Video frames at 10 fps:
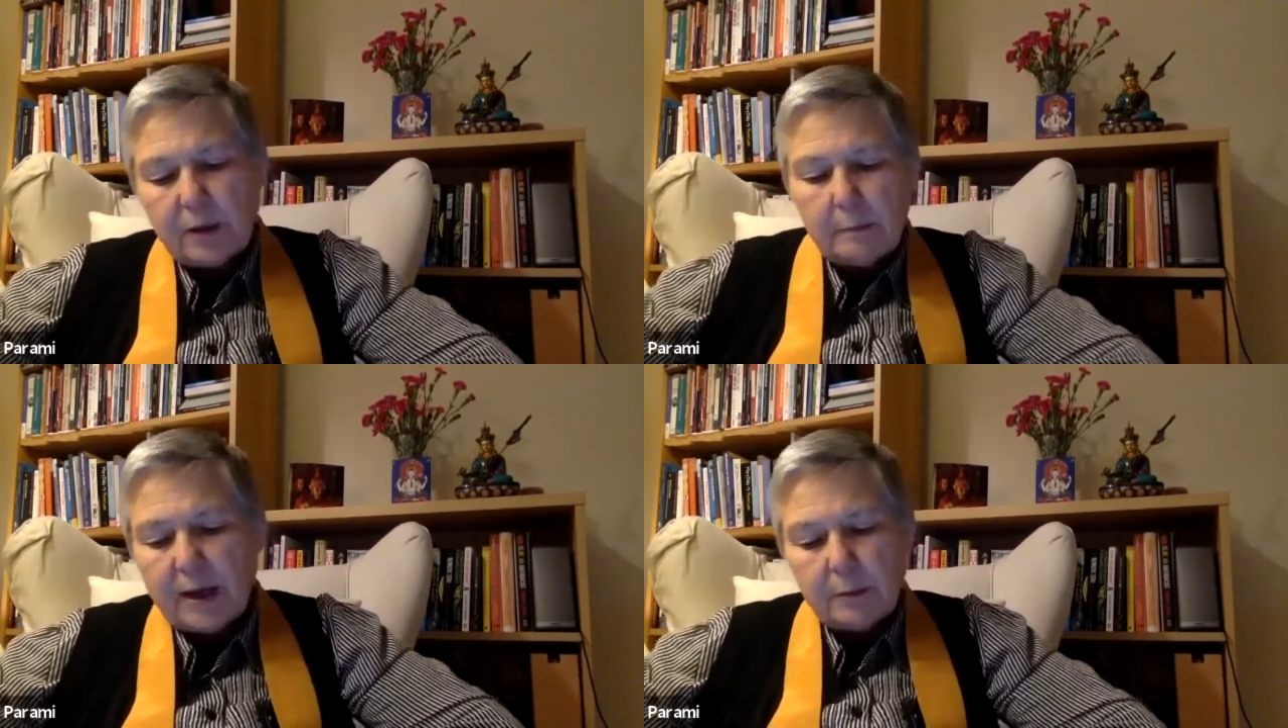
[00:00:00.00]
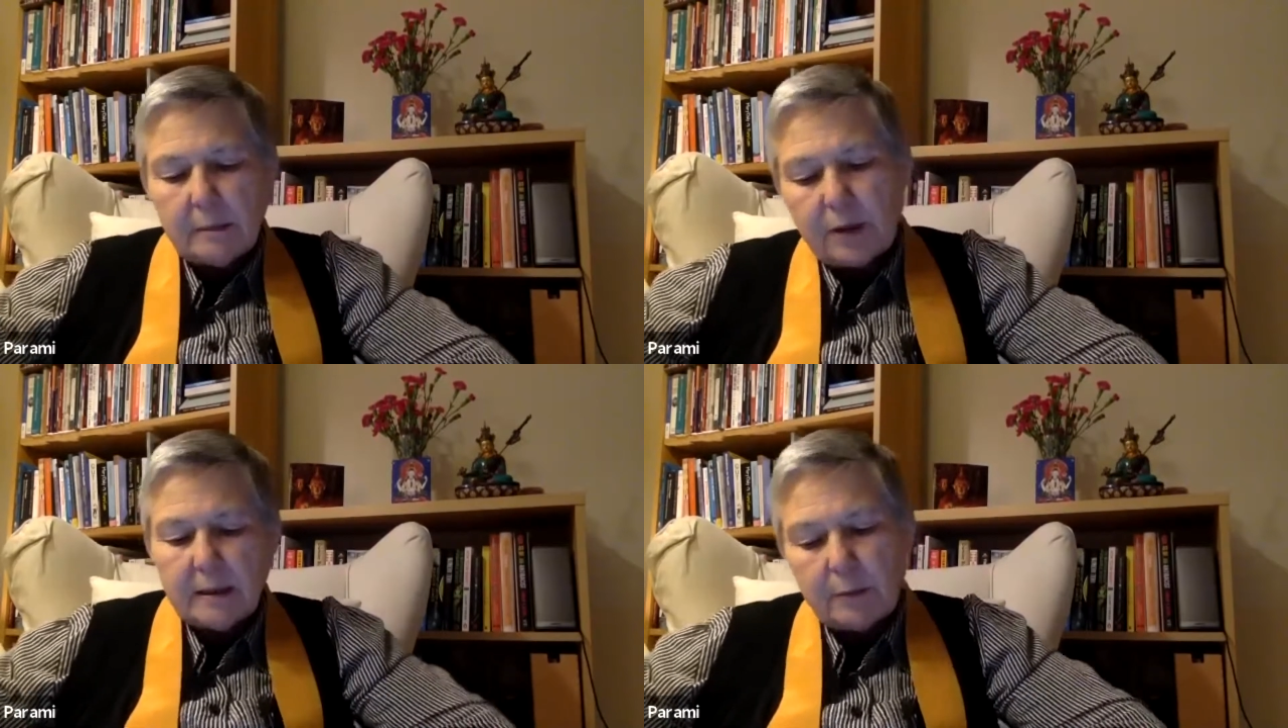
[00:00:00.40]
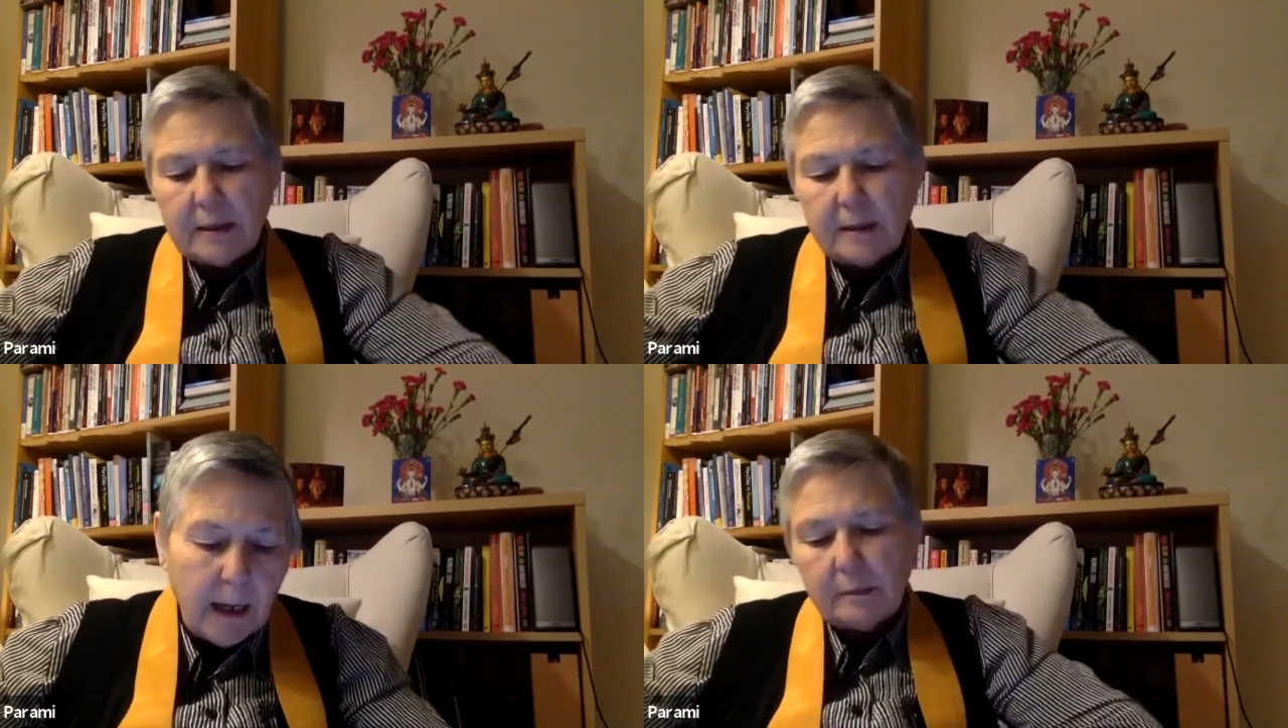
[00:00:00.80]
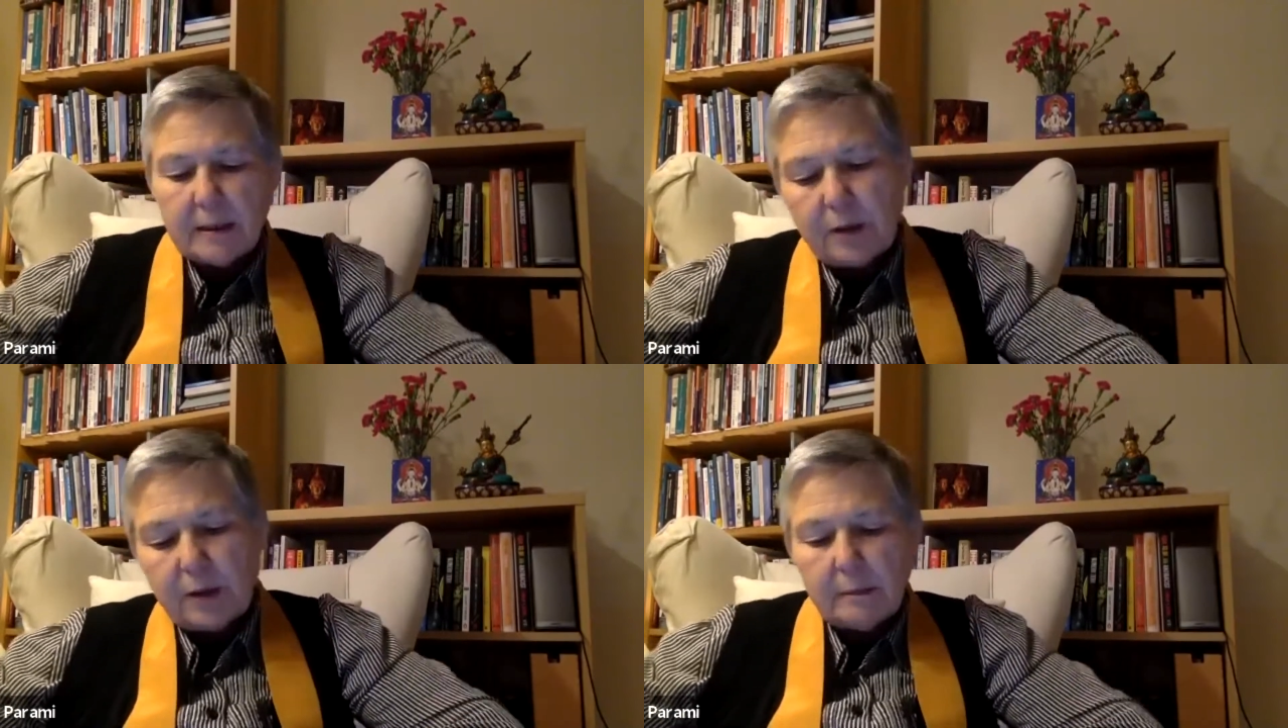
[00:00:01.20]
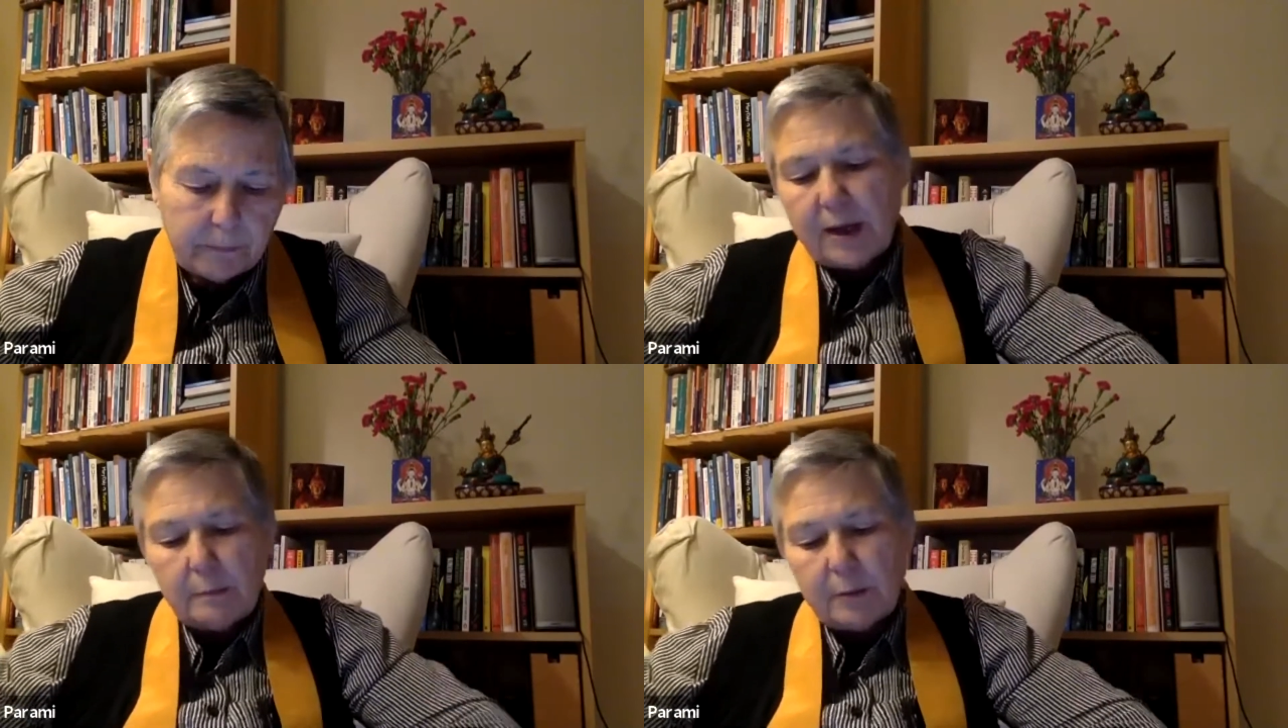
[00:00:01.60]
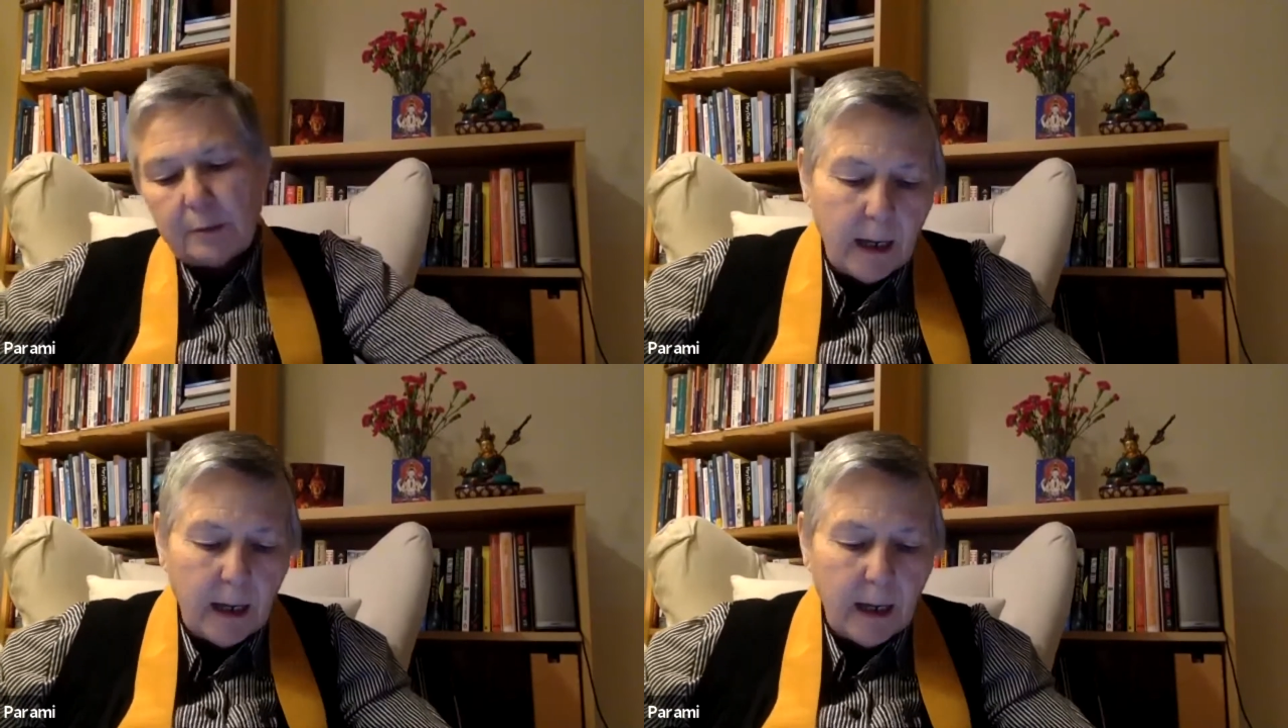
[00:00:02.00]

to think it is. And I really,